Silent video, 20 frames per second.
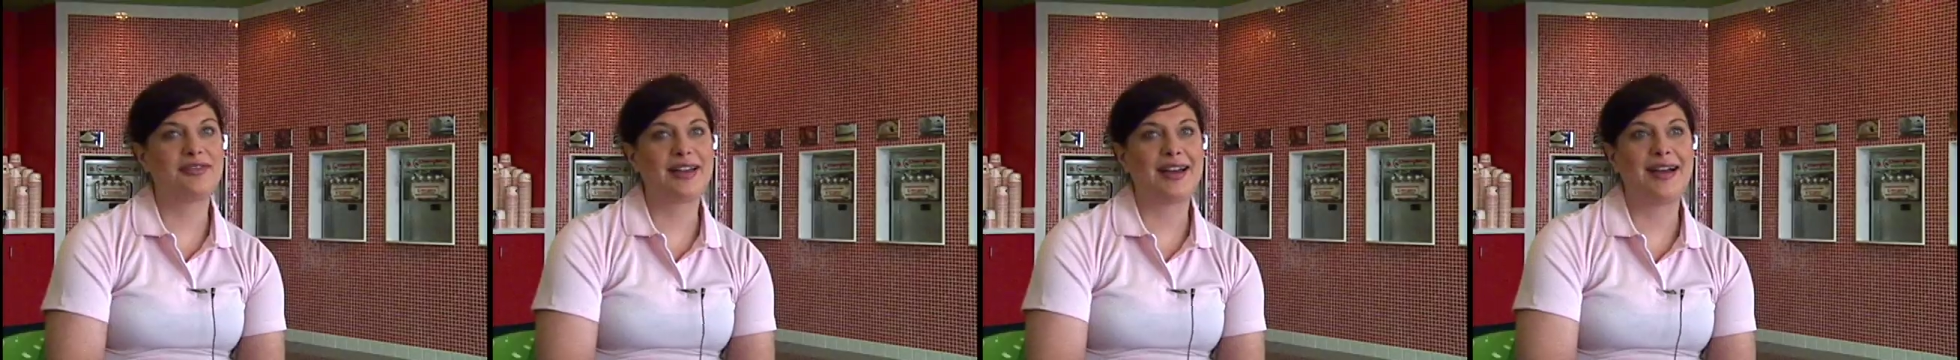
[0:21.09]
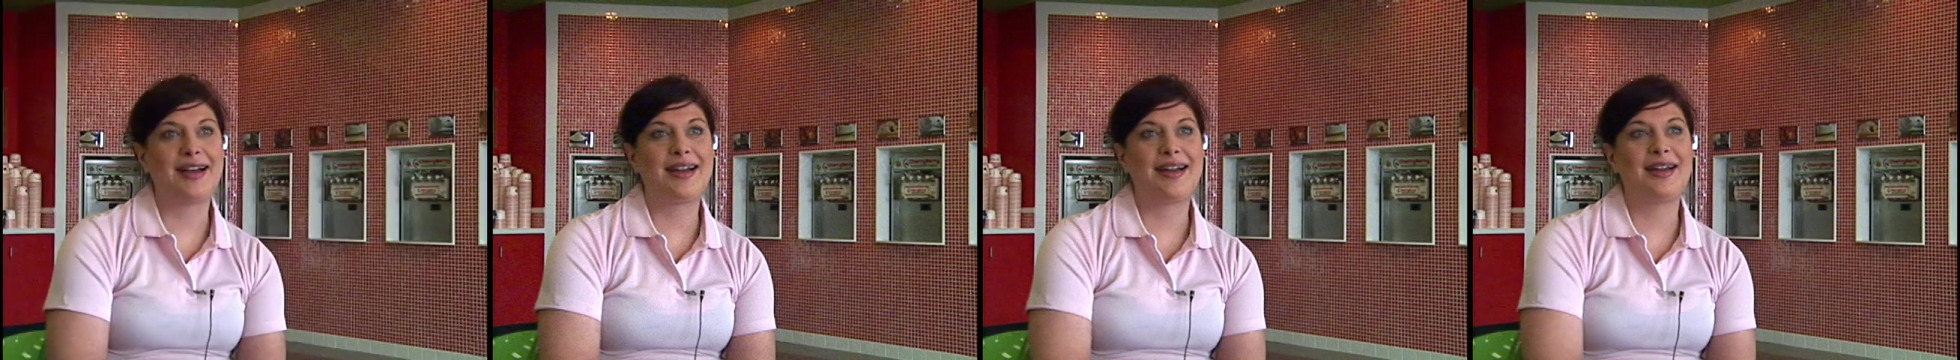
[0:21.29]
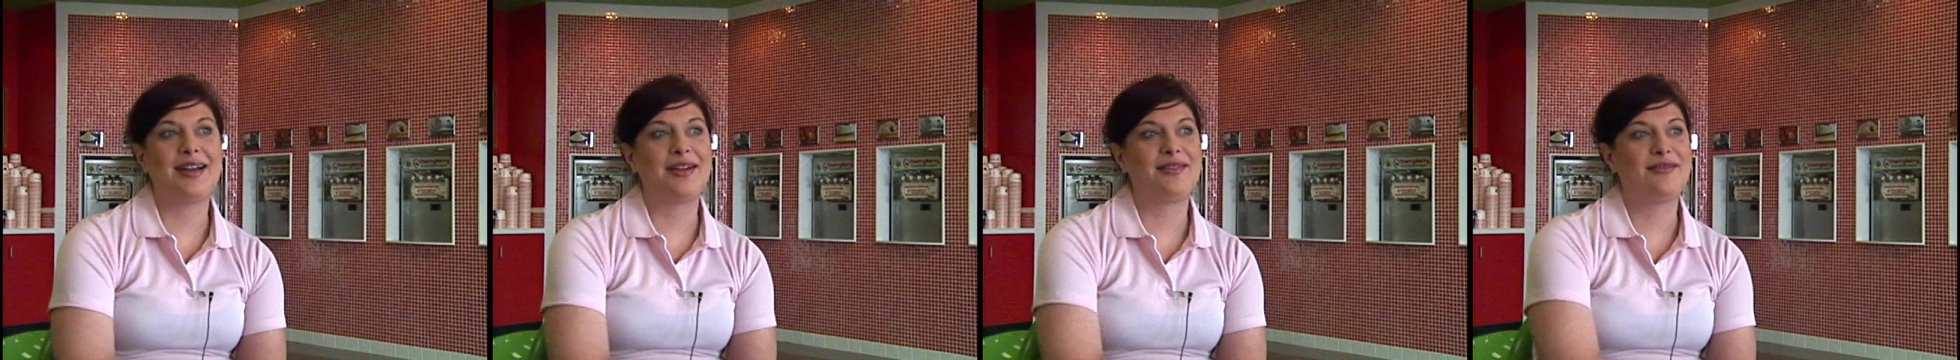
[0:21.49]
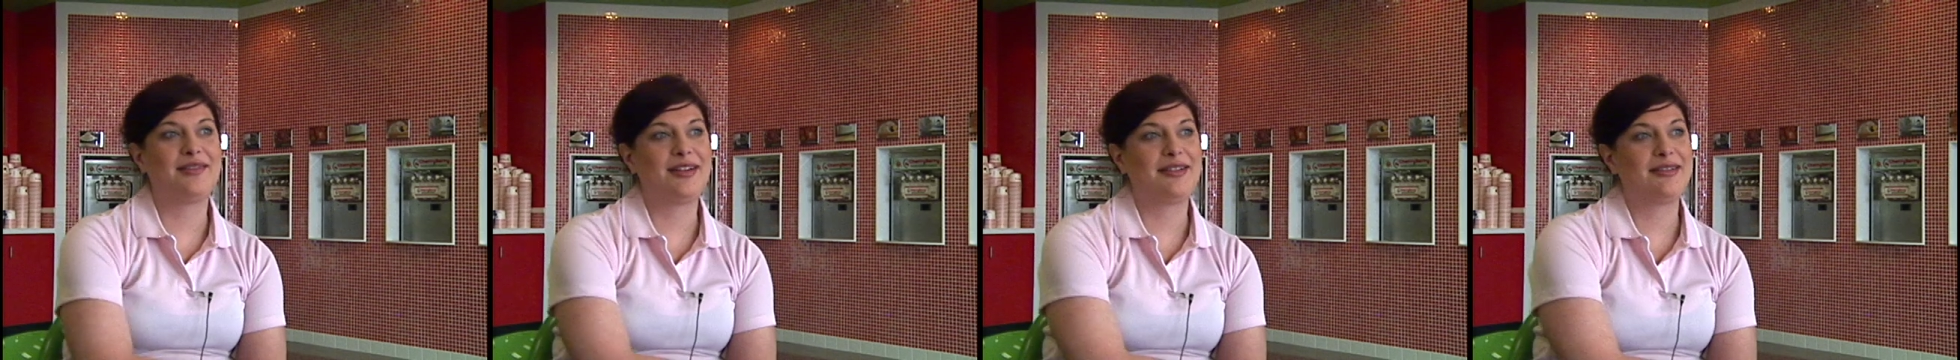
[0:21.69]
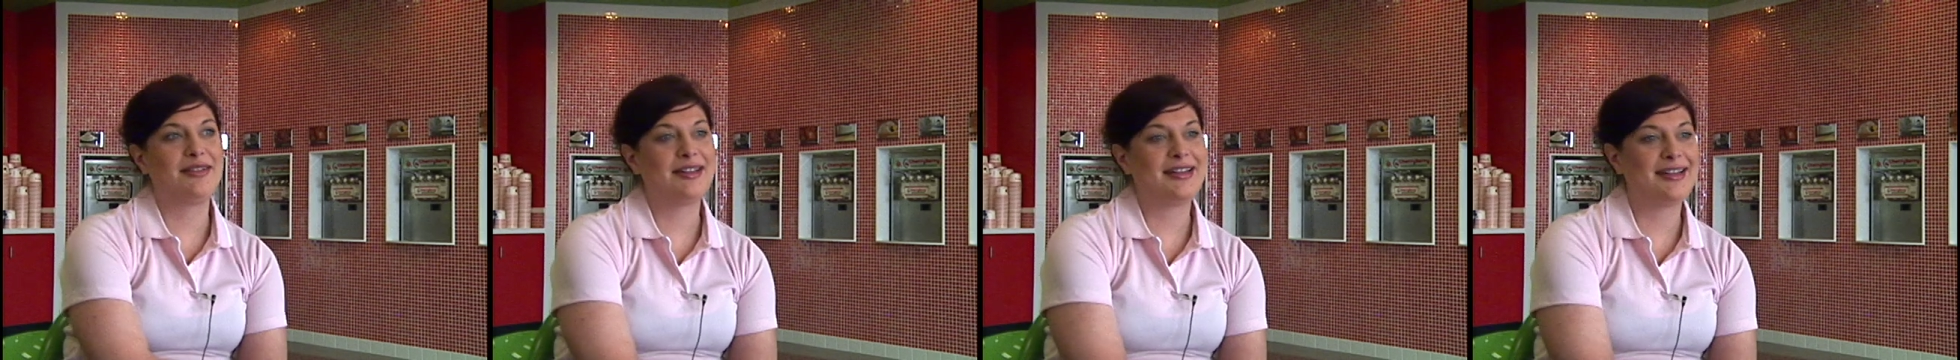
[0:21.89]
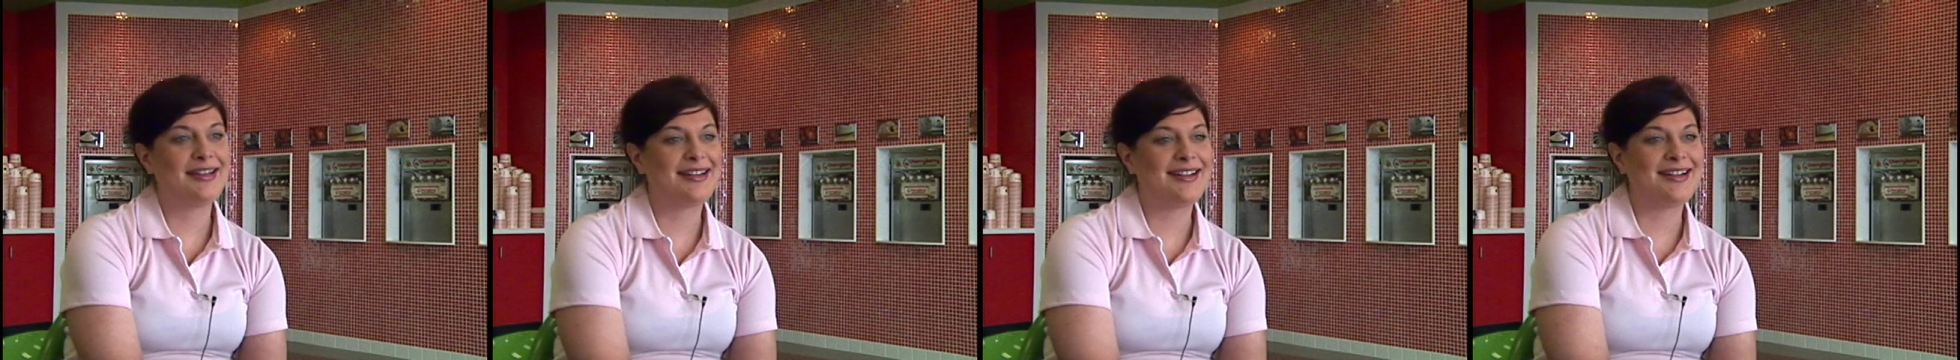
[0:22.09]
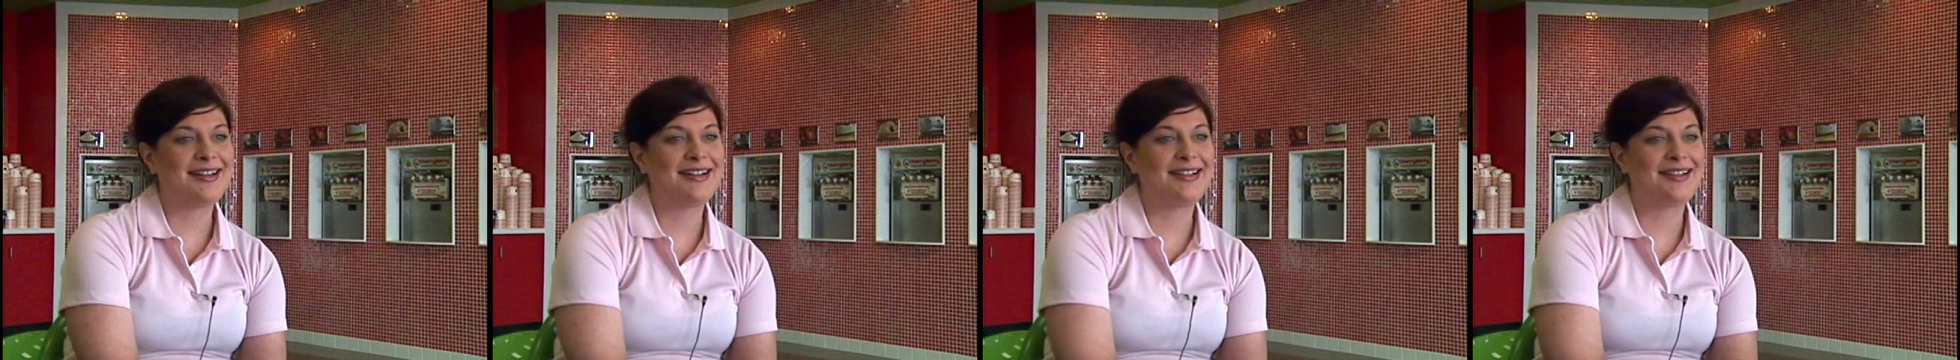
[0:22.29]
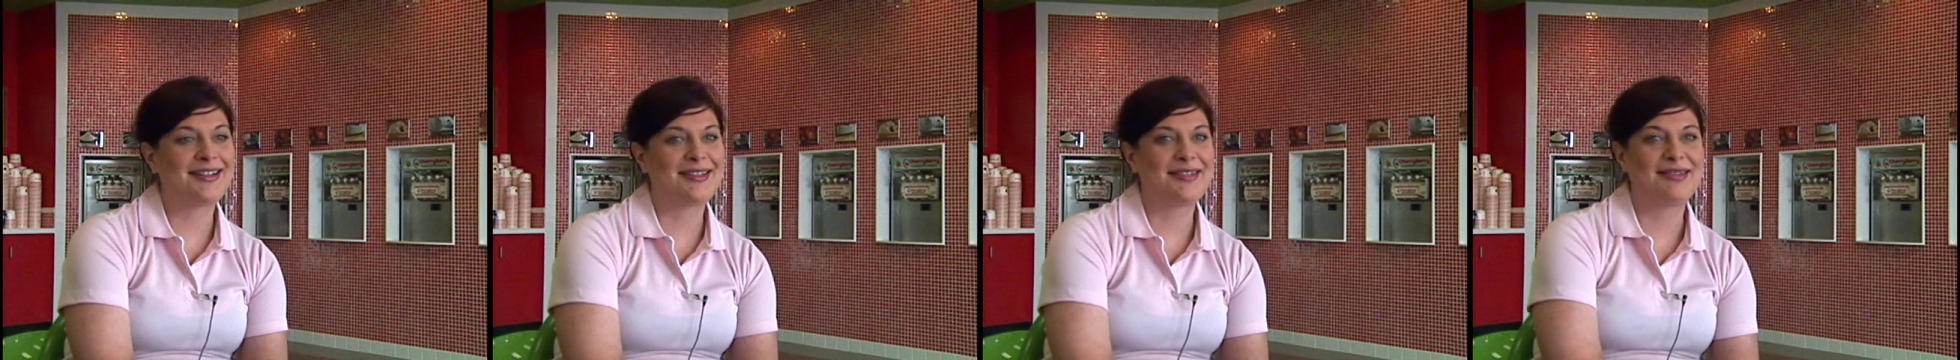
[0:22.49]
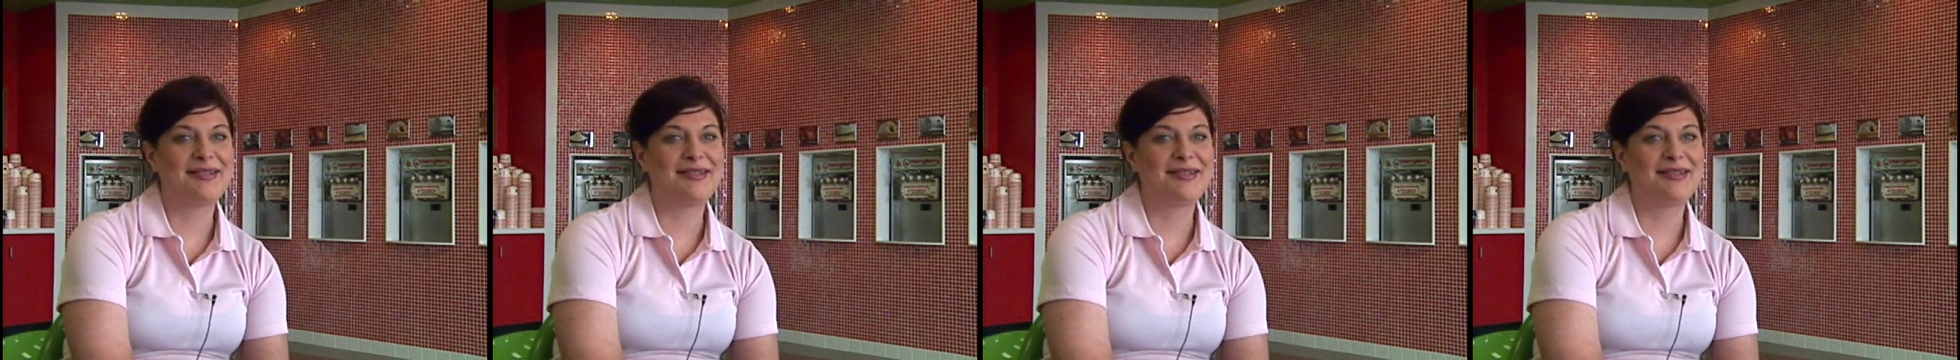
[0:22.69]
got a very uh,